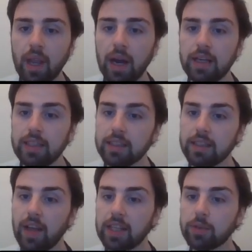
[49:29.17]
and
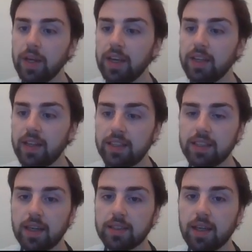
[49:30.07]
that's where you can then
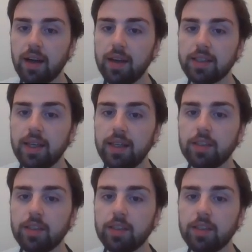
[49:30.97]
start to isolate.